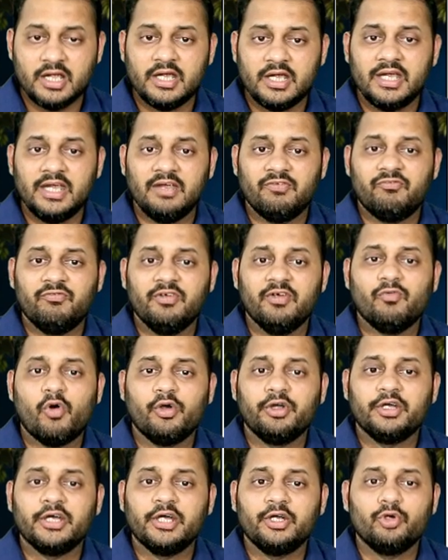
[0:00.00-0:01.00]
If we
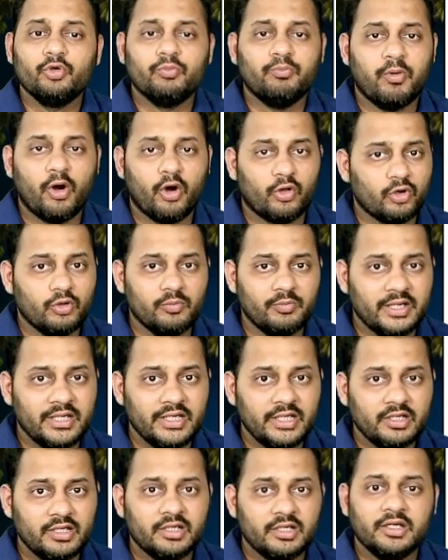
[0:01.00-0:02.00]
wanted to borrow
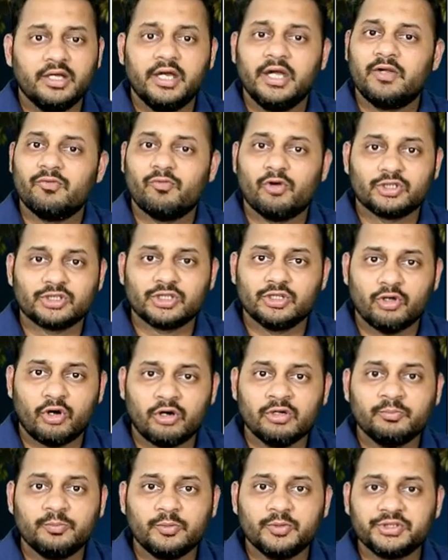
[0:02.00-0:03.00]
money, it was a
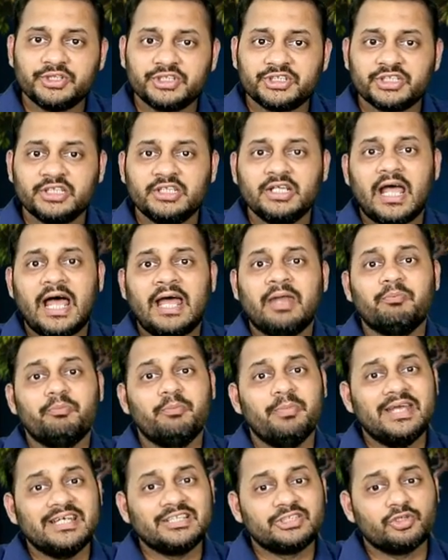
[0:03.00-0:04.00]
long position,
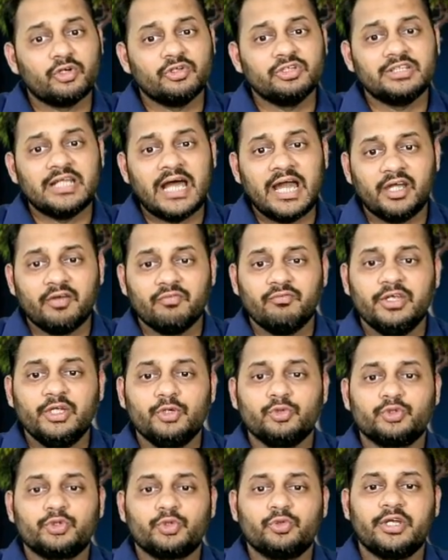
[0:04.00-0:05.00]
and based on that we
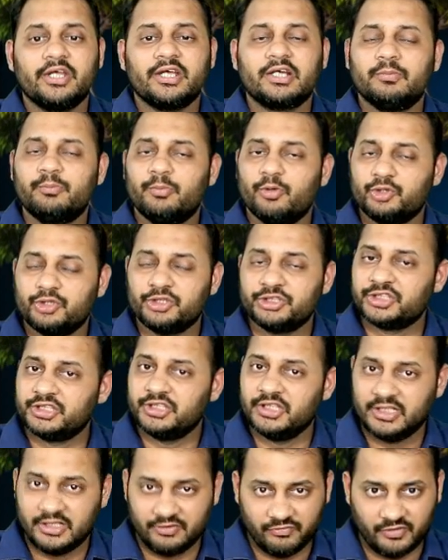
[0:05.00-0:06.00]
used to take a
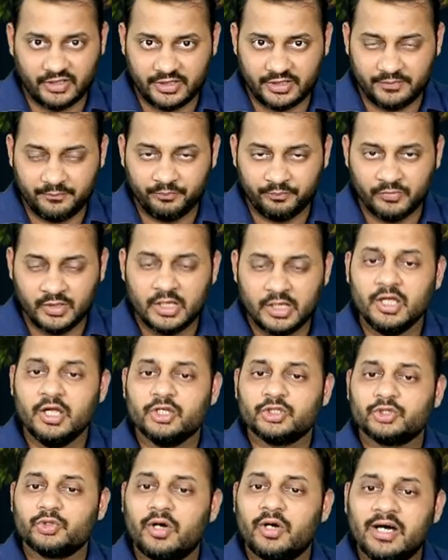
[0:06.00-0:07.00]
position in FRA.
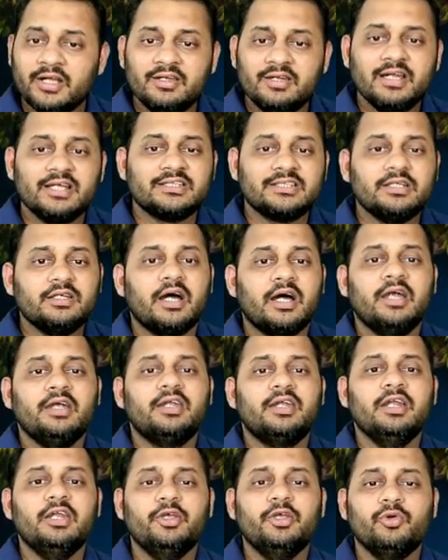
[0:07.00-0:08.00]
So unless and
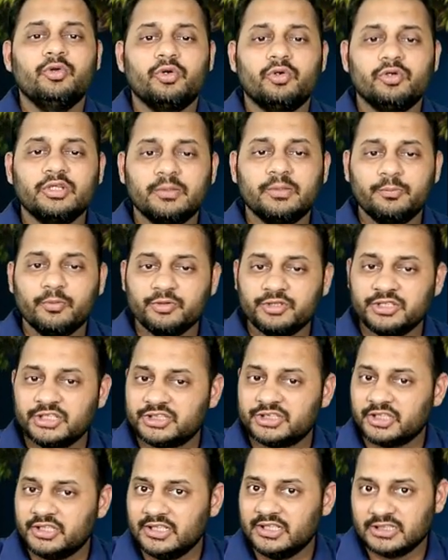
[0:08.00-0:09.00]
until you know the
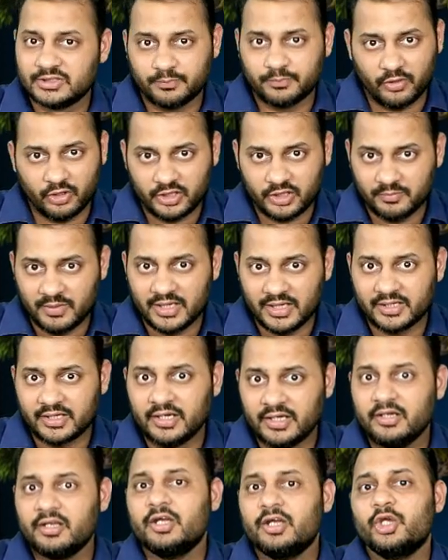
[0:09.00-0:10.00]
position in spot
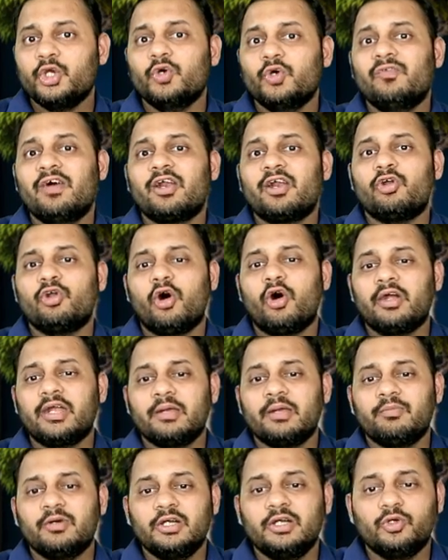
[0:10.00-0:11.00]
market, you were not
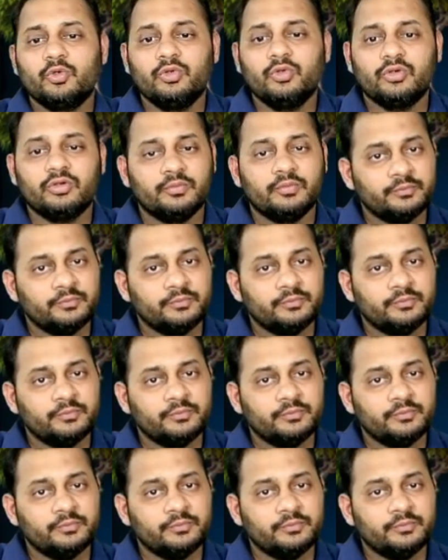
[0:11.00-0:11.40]
able to